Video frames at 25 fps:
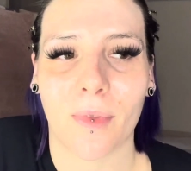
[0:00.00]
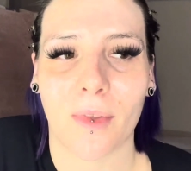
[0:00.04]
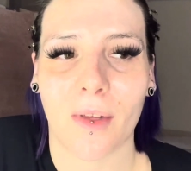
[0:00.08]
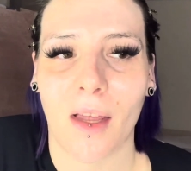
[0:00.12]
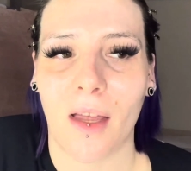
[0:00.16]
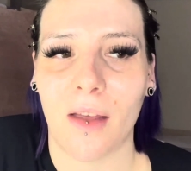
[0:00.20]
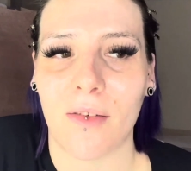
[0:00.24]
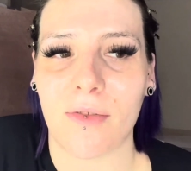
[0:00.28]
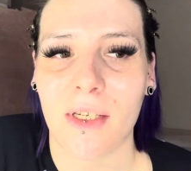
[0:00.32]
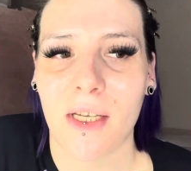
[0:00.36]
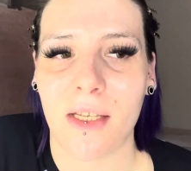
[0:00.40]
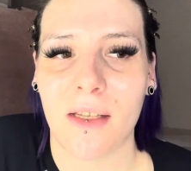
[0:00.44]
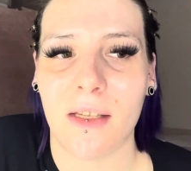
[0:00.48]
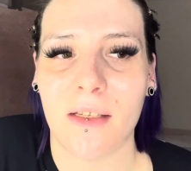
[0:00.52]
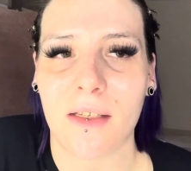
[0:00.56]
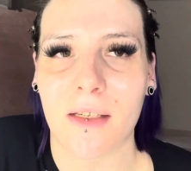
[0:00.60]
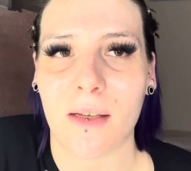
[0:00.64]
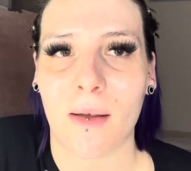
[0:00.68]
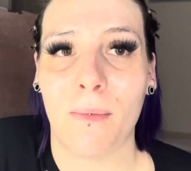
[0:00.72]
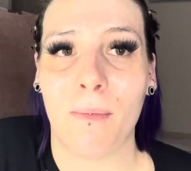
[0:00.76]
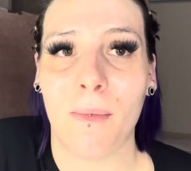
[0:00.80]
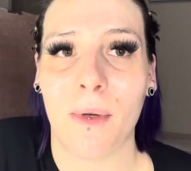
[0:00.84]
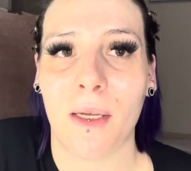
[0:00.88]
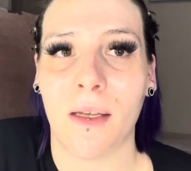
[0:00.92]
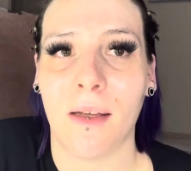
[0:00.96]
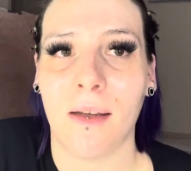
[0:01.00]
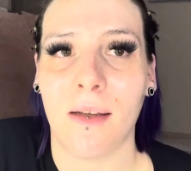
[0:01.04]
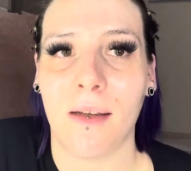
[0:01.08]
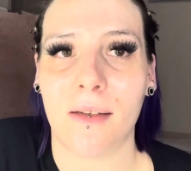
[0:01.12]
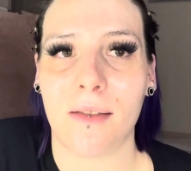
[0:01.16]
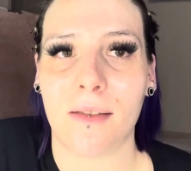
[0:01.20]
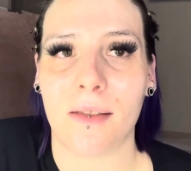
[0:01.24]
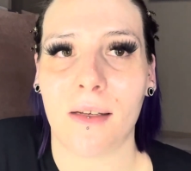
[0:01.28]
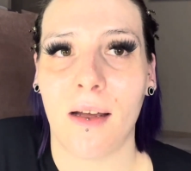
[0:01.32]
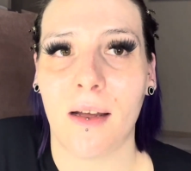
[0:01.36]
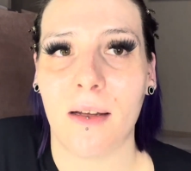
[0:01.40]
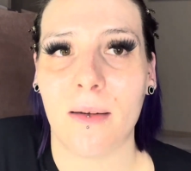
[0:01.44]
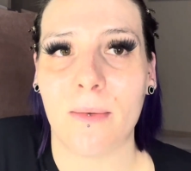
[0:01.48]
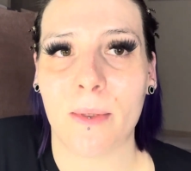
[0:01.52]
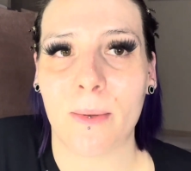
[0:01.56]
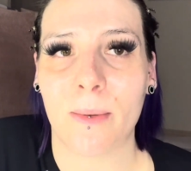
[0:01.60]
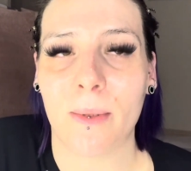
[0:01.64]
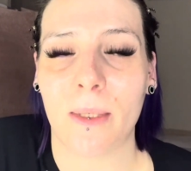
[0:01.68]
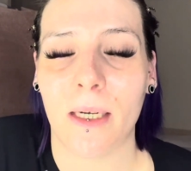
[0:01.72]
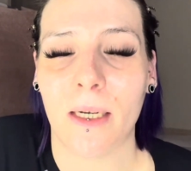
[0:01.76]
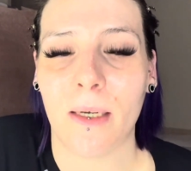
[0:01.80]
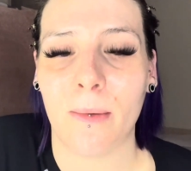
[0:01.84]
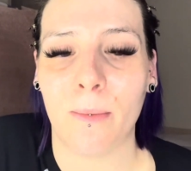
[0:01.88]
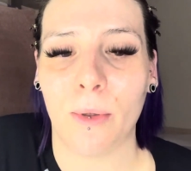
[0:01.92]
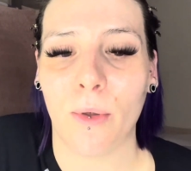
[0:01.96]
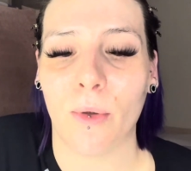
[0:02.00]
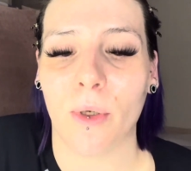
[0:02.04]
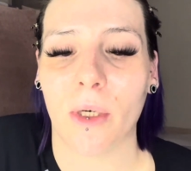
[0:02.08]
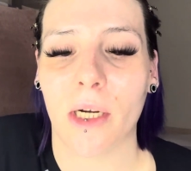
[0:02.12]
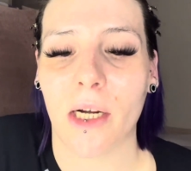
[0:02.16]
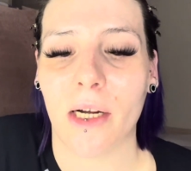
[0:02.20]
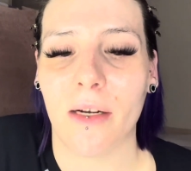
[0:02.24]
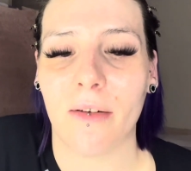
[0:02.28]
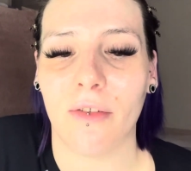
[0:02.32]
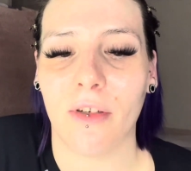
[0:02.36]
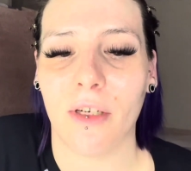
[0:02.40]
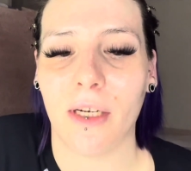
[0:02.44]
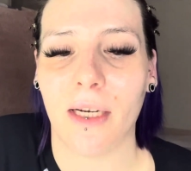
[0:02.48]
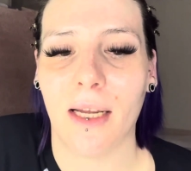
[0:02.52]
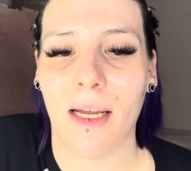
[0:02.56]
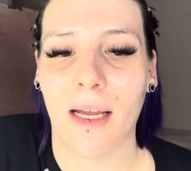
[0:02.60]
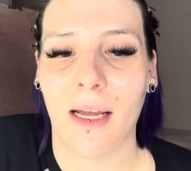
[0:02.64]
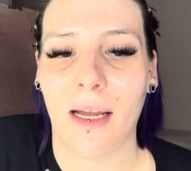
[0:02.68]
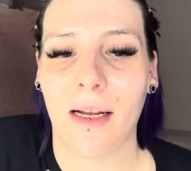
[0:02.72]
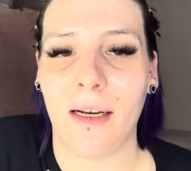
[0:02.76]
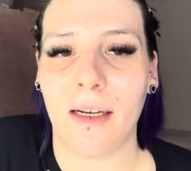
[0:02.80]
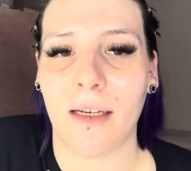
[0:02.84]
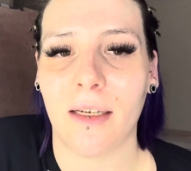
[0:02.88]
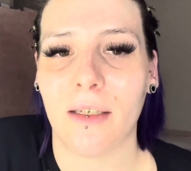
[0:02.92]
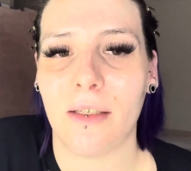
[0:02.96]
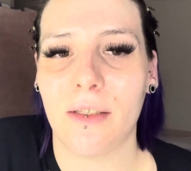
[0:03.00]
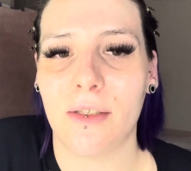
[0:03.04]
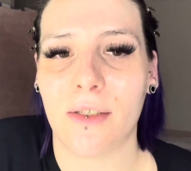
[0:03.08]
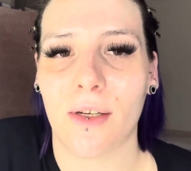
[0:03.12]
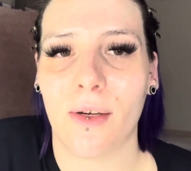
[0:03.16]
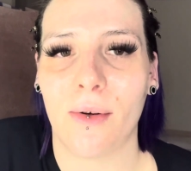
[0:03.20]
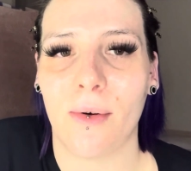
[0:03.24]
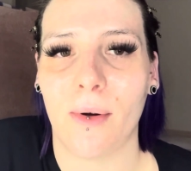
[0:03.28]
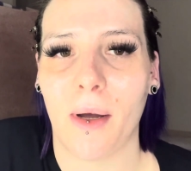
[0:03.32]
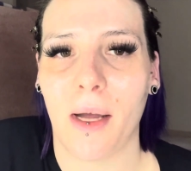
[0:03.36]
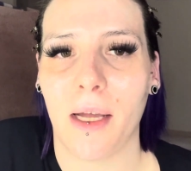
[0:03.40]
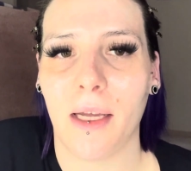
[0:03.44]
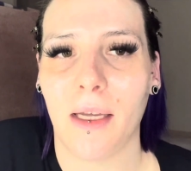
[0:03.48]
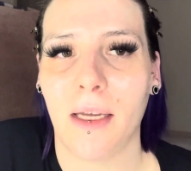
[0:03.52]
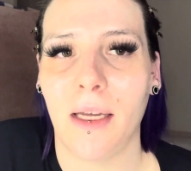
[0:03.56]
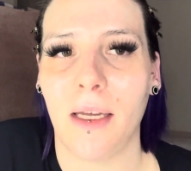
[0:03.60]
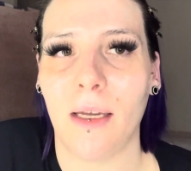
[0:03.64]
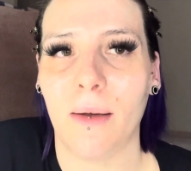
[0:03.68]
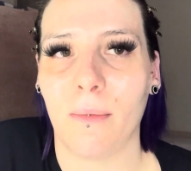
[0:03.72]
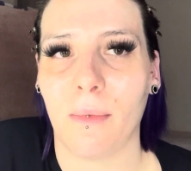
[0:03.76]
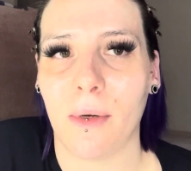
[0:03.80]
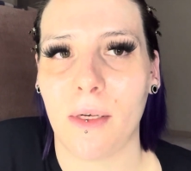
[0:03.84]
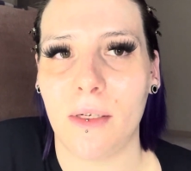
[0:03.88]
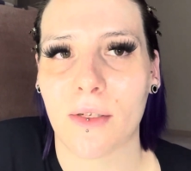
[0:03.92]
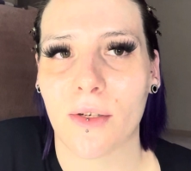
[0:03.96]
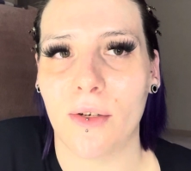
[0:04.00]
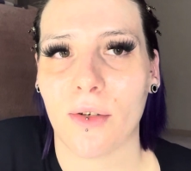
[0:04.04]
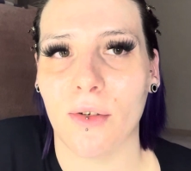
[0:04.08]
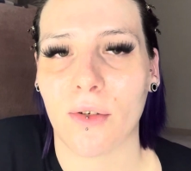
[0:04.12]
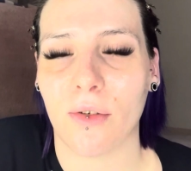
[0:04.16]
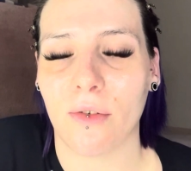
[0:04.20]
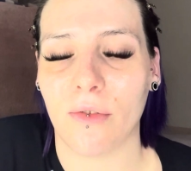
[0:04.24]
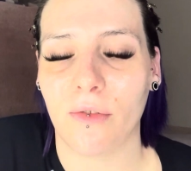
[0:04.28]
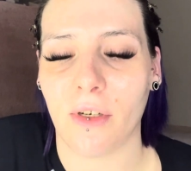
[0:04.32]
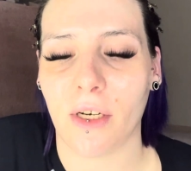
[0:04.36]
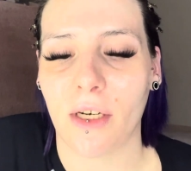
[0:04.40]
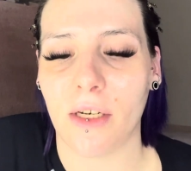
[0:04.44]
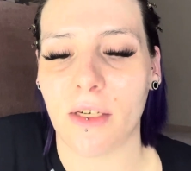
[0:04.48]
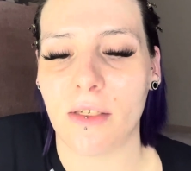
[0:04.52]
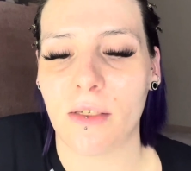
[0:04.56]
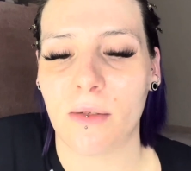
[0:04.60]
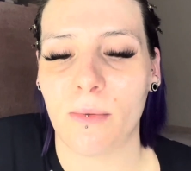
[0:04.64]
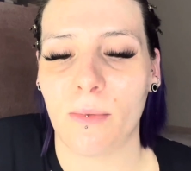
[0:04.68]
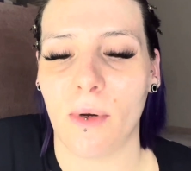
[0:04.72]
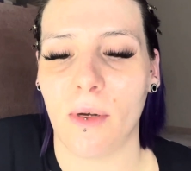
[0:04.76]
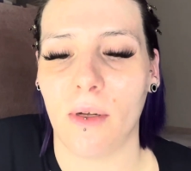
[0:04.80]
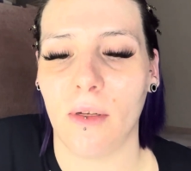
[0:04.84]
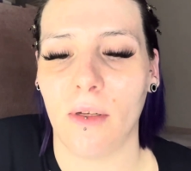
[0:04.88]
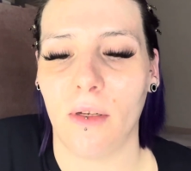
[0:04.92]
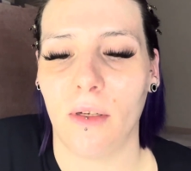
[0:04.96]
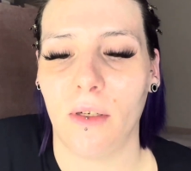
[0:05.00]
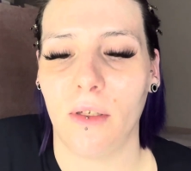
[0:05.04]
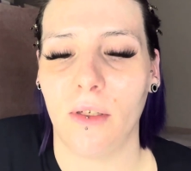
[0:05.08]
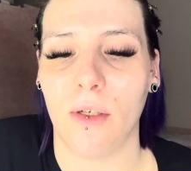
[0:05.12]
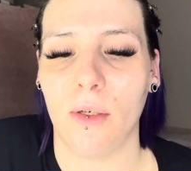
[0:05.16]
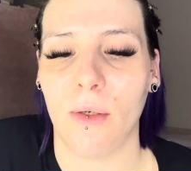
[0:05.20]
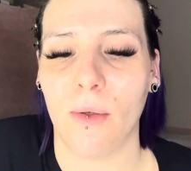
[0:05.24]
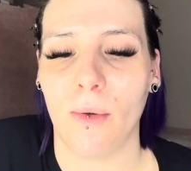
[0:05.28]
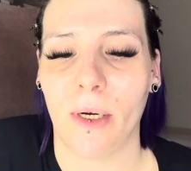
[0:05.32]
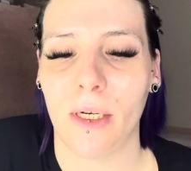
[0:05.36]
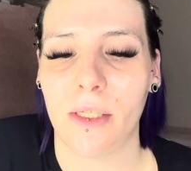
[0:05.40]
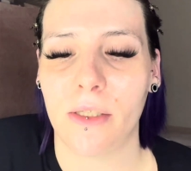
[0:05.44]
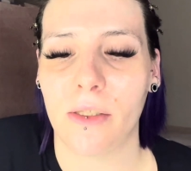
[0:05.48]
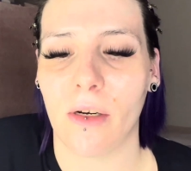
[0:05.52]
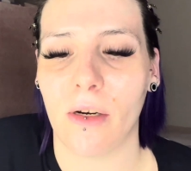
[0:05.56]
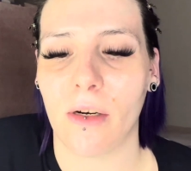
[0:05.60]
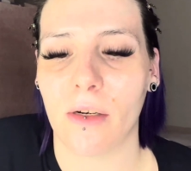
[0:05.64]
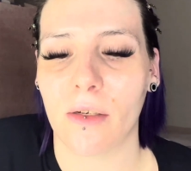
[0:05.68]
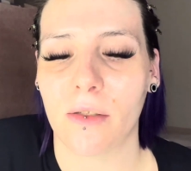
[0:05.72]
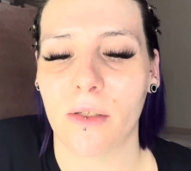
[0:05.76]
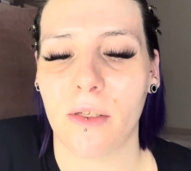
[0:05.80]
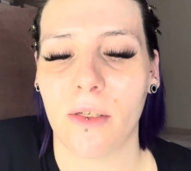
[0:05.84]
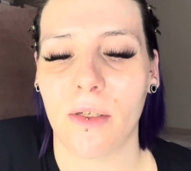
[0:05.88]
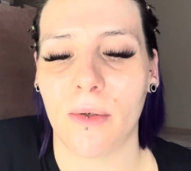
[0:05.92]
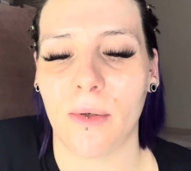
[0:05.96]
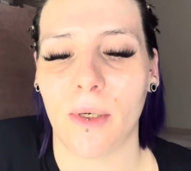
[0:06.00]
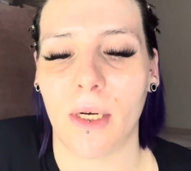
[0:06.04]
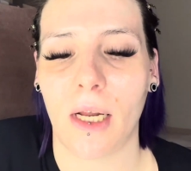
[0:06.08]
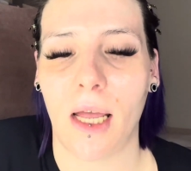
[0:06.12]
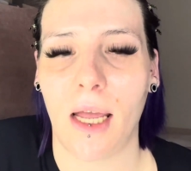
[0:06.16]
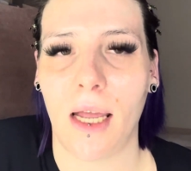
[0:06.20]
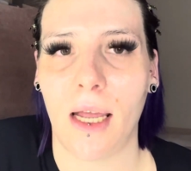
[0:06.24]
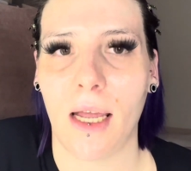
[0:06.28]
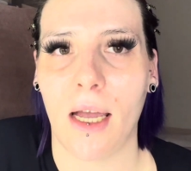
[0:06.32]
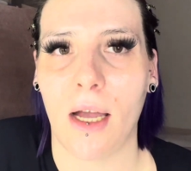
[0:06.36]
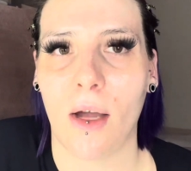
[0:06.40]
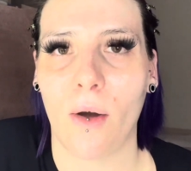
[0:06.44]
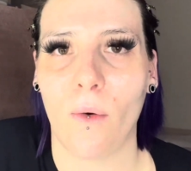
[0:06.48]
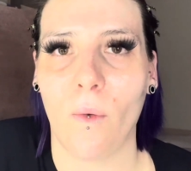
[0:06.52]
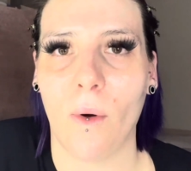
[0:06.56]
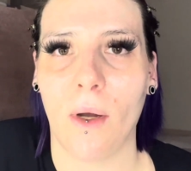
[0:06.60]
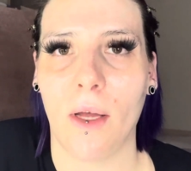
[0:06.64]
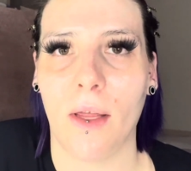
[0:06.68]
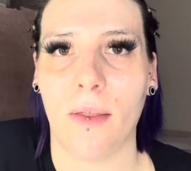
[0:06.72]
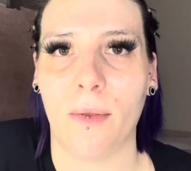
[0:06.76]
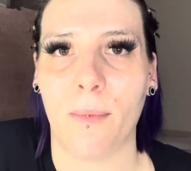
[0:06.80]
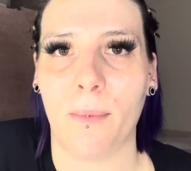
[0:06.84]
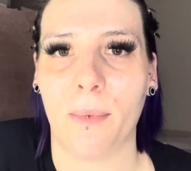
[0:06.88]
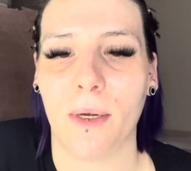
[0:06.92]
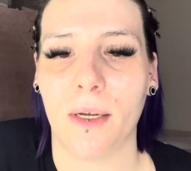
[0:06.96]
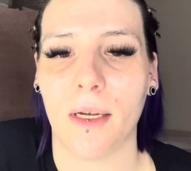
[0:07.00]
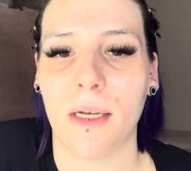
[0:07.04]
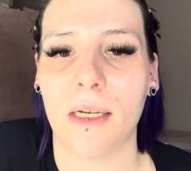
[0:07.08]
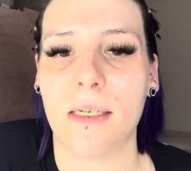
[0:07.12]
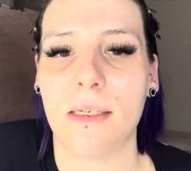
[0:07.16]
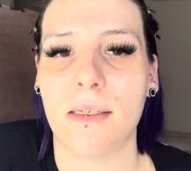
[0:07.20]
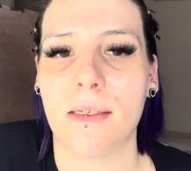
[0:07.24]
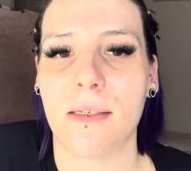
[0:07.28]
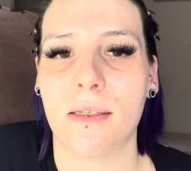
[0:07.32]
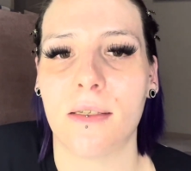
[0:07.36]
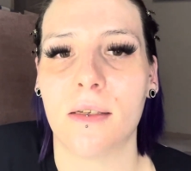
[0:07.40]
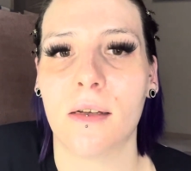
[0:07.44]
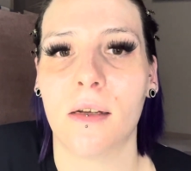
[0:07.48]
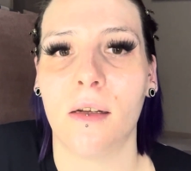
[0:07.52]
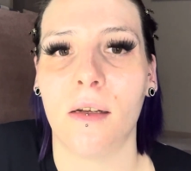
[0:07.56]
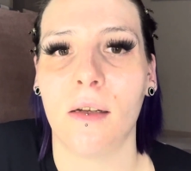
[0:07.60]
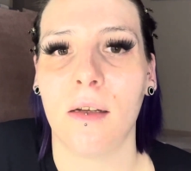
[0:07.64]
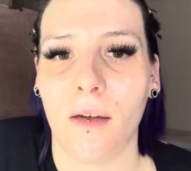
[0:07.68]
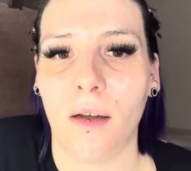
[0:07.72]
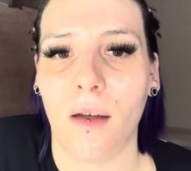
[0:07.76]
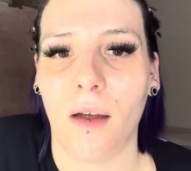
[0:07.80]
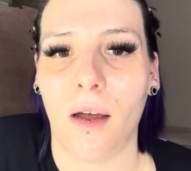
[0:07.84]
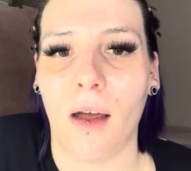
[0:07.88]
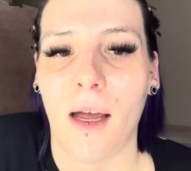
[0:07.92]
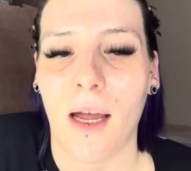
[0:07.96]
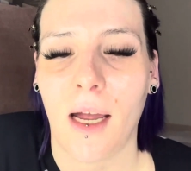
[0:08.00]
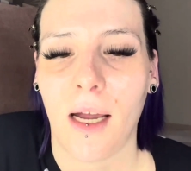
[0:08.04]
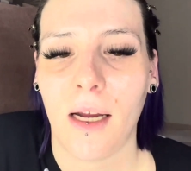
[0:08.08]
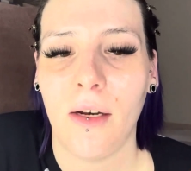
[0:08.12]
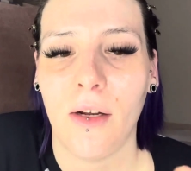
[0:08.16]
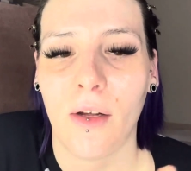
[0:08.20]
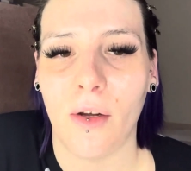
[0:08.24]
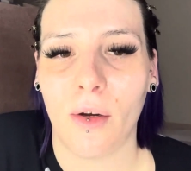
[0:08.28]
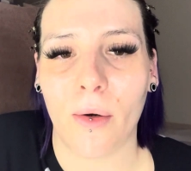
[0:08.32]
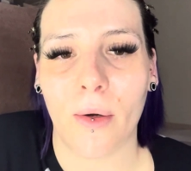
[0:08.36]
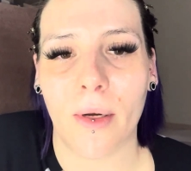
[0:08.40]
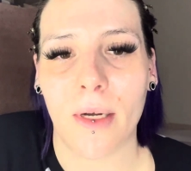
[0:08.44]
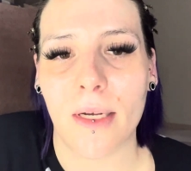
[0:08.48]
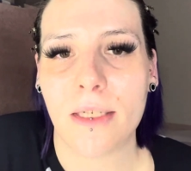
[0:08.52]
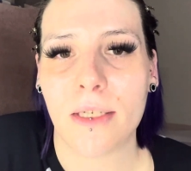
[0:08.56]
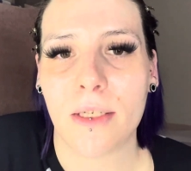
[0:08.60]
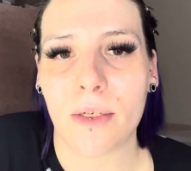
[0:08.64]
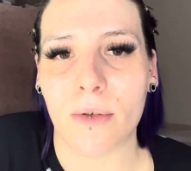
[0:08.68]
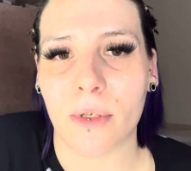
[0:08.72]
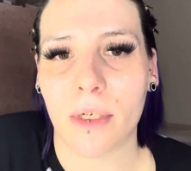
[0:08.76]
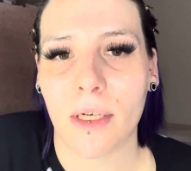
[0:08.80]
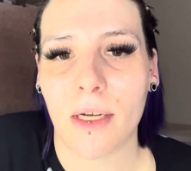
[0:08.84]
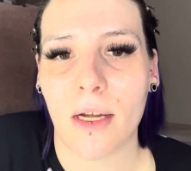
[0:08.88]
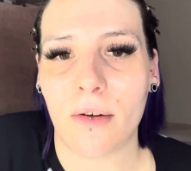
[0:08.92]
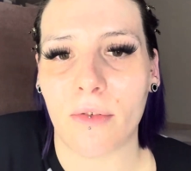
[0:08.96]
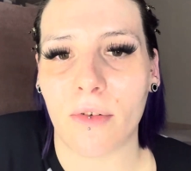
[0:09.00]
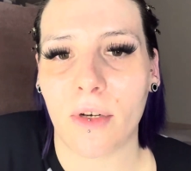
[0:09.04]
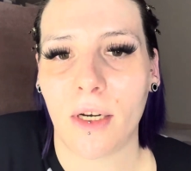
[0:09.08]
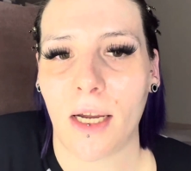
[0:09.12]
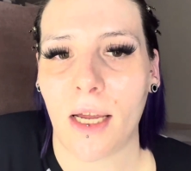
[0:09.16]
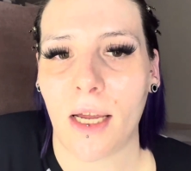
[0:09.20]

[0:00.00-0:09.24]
I've said this a million times, but I'm a recovering addict, so I keep my circle very small on who I talk to and hang out with, because I know as a recovering